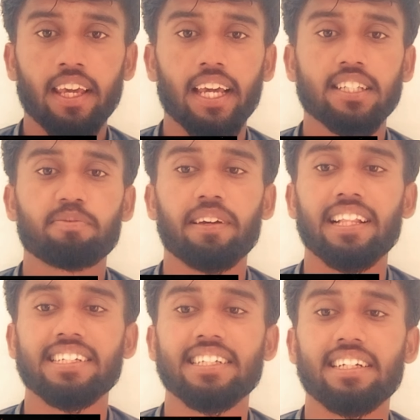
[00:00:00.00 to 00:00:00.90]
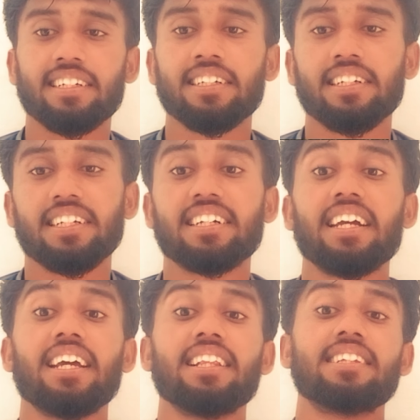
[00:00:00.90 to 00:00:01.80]
explicit
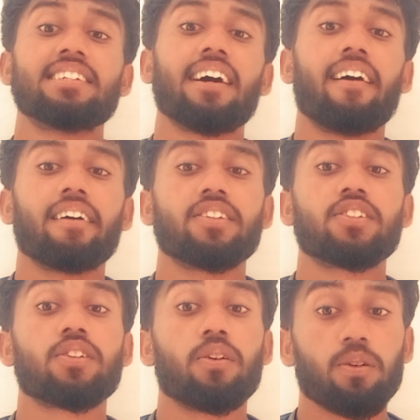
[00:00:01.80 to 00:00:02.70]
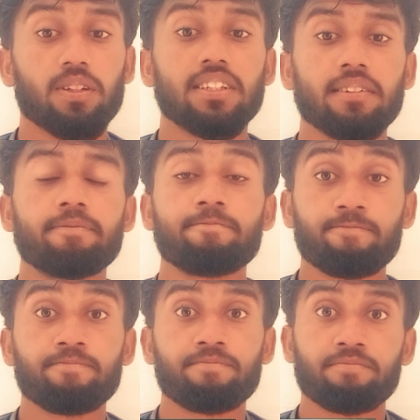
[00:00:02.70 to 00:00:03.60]
details are skewed.
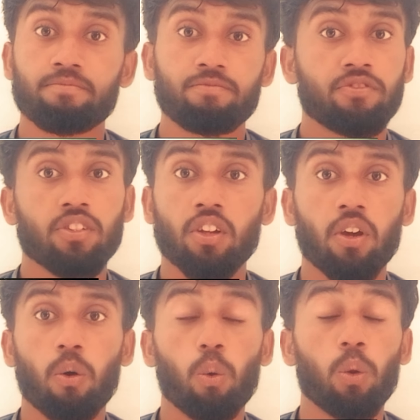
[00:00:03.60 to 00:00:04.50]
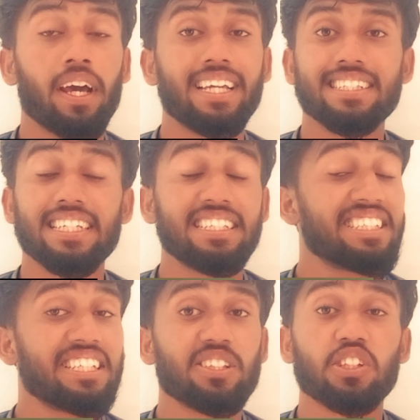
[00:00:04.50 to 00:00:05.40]
Oh nice, this
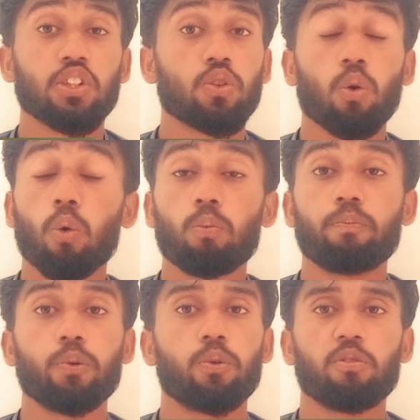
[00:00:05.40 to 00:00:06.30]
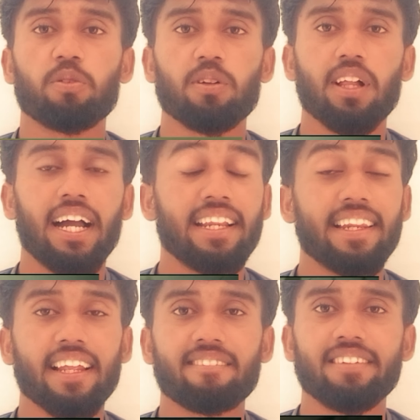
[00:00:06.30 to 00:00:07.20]
is so beautiful. I
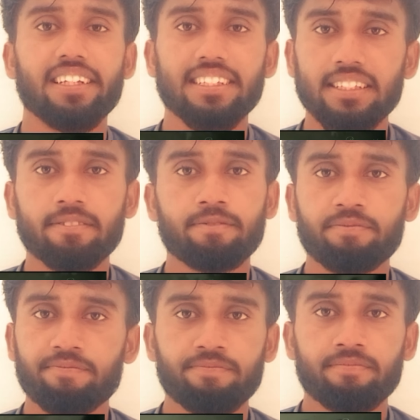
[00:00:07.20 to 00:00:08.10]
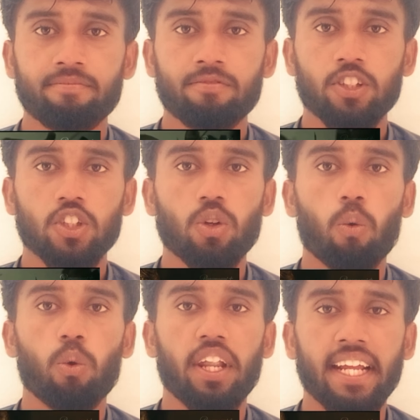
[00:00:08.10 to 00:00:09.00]
love this.
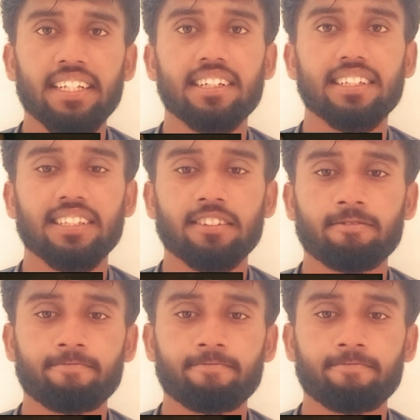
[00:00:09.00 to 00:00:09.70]
So dangerous.